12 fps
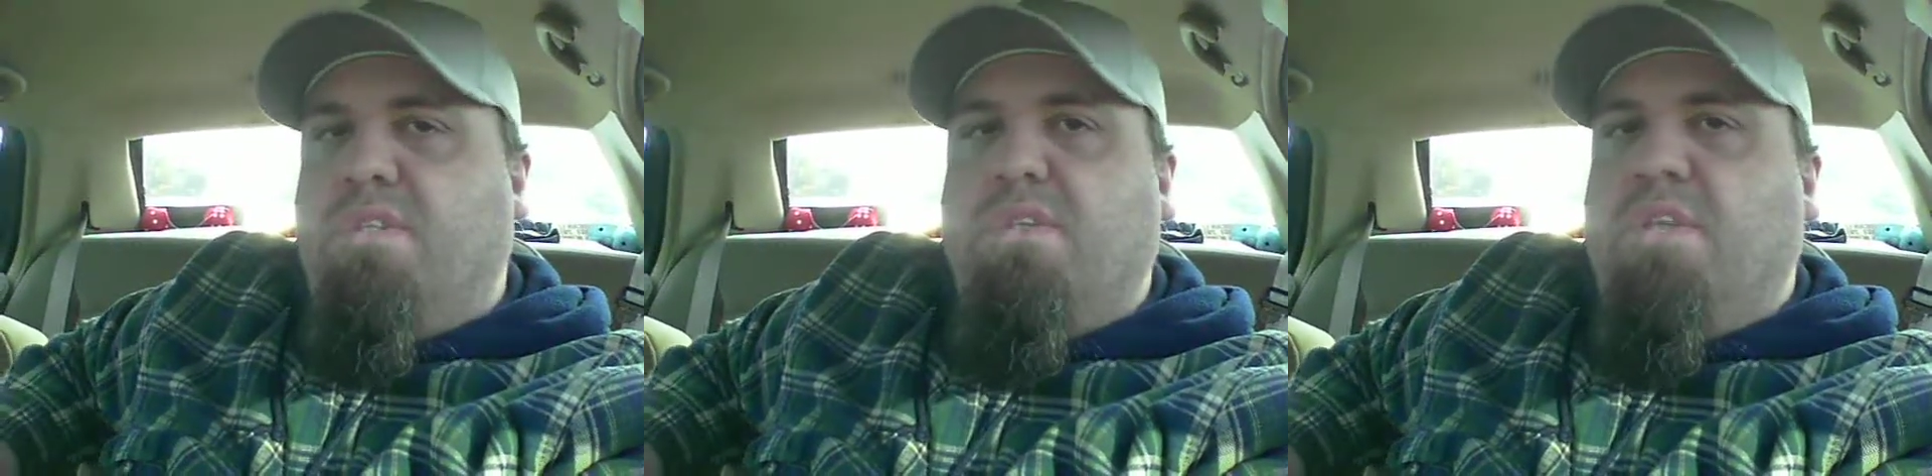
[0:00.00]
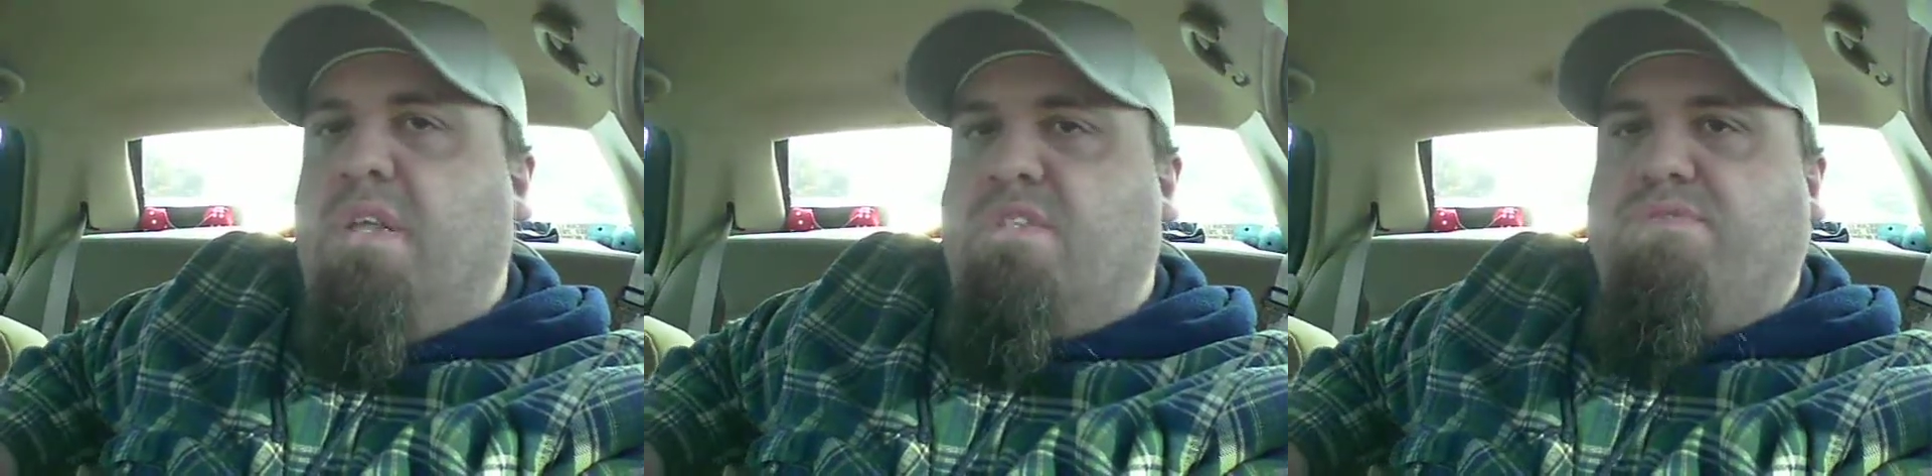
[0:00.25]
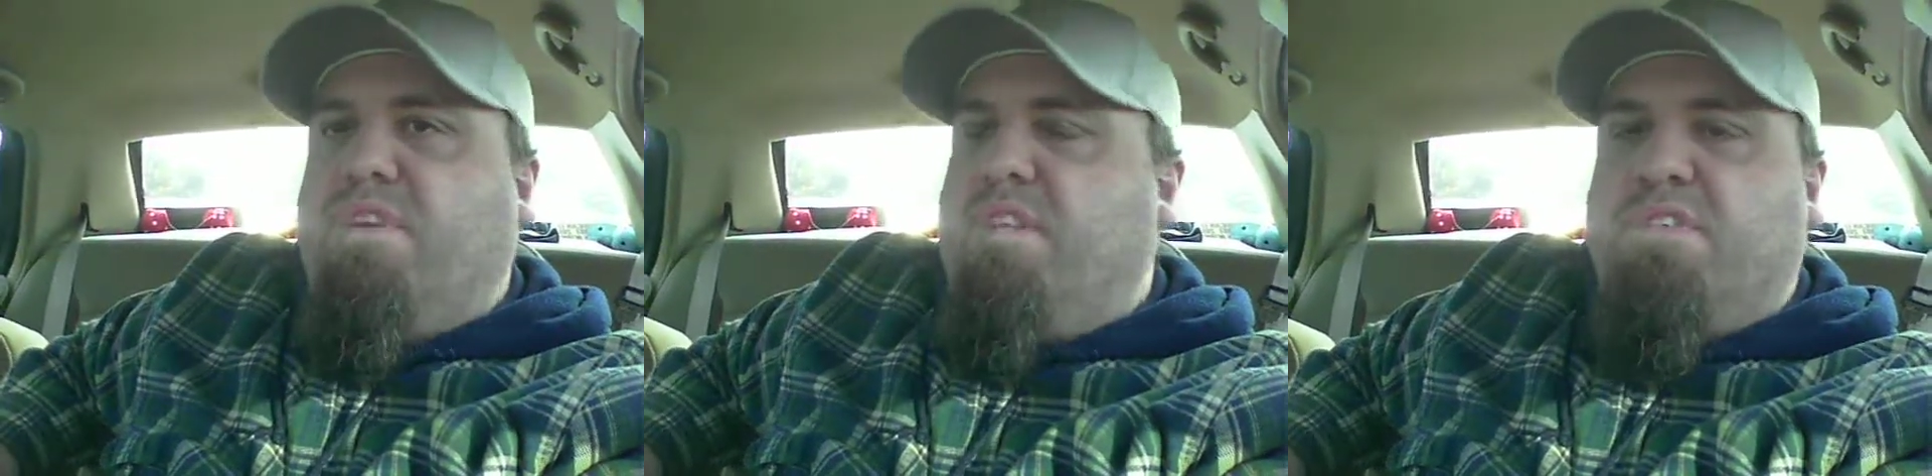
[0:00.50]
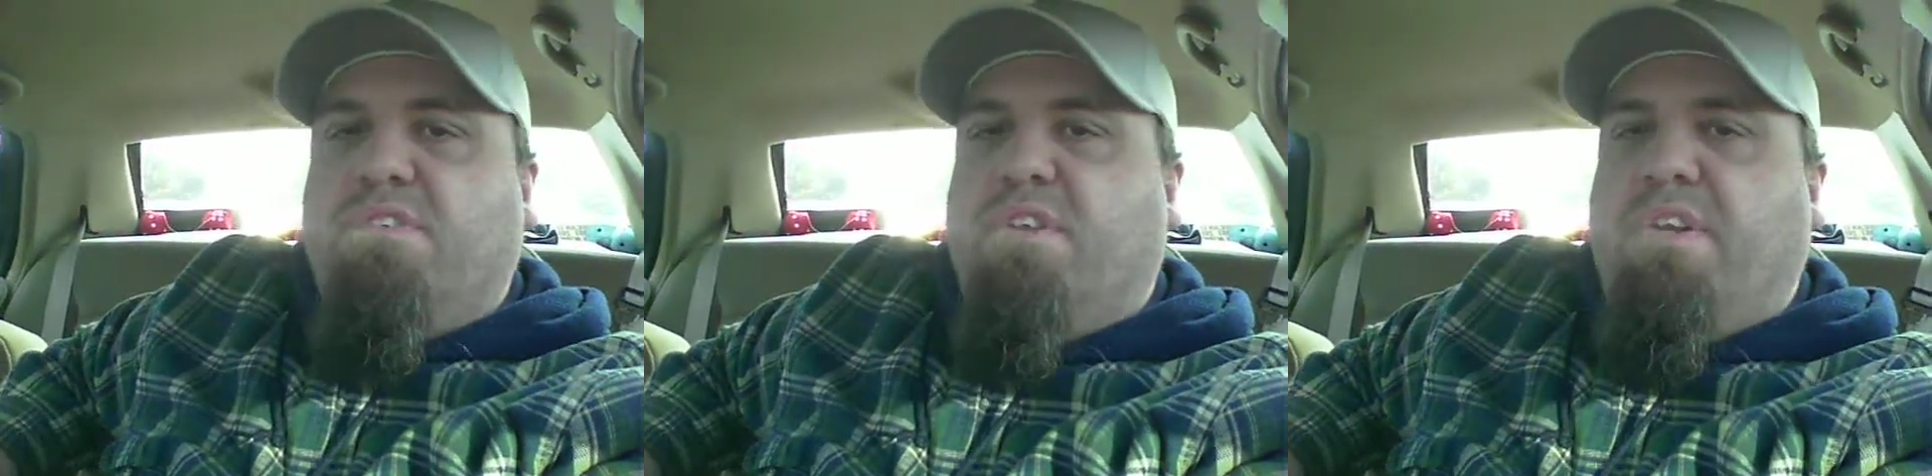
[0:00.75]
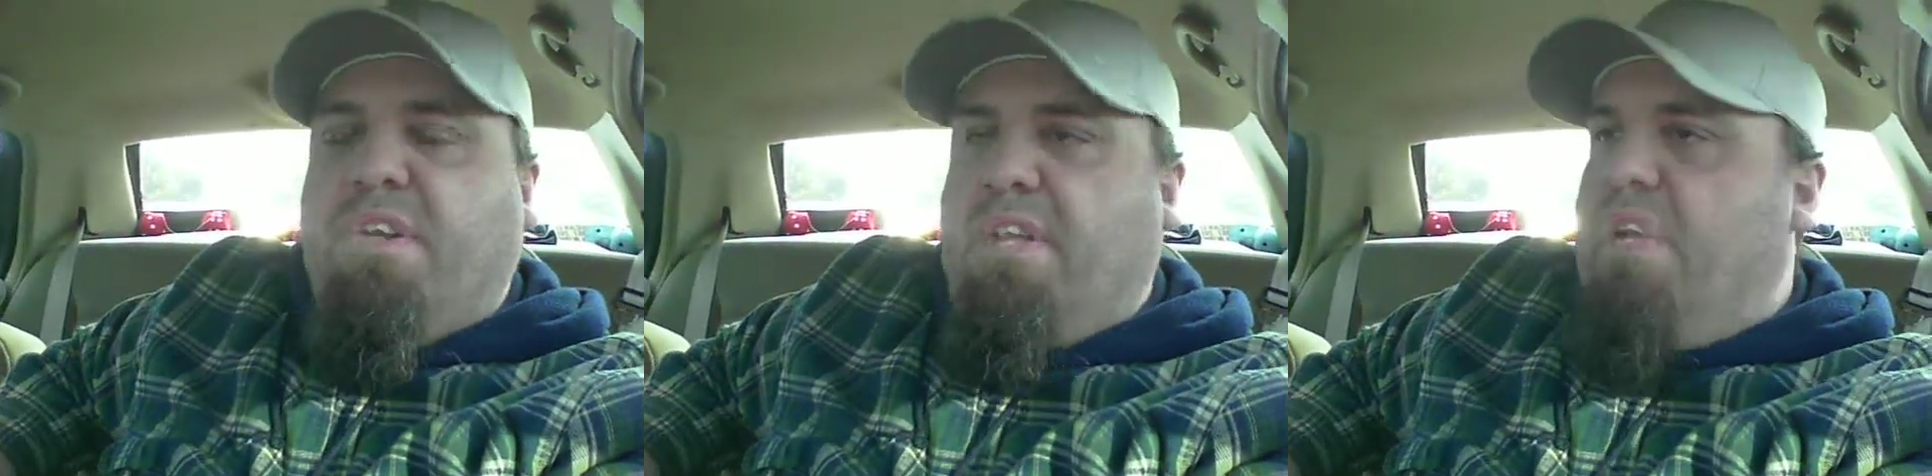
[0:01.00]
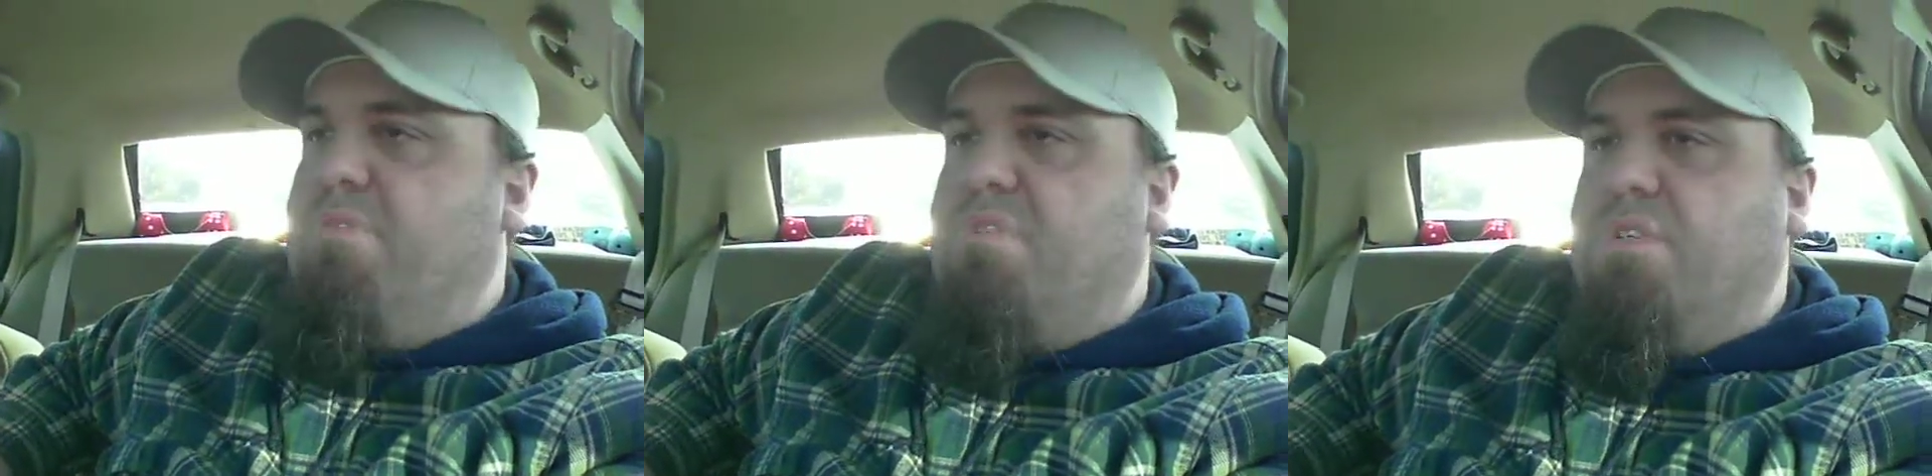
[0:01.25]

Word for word: the less friends they're gonna have.